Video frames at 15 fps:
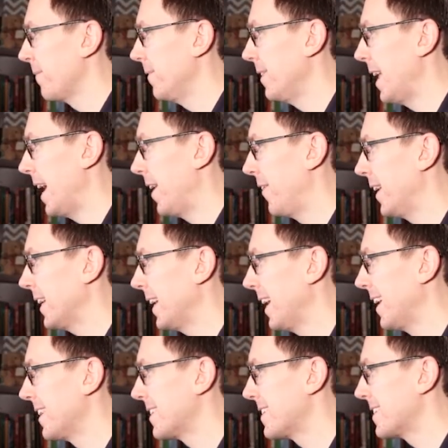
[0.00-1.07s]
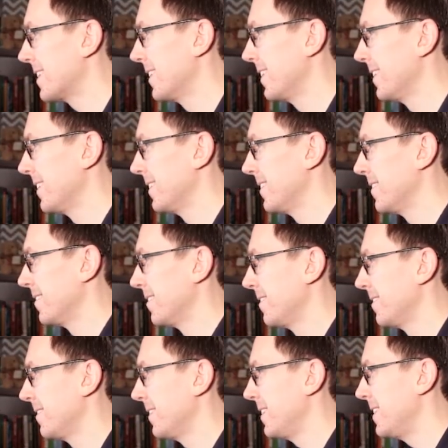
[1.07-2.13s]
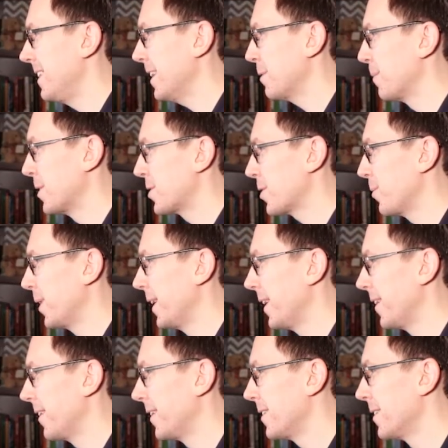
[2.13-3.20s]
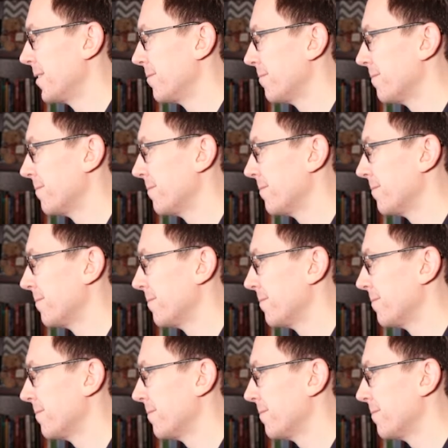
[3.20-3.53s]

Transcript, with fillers: now i guess sigma squared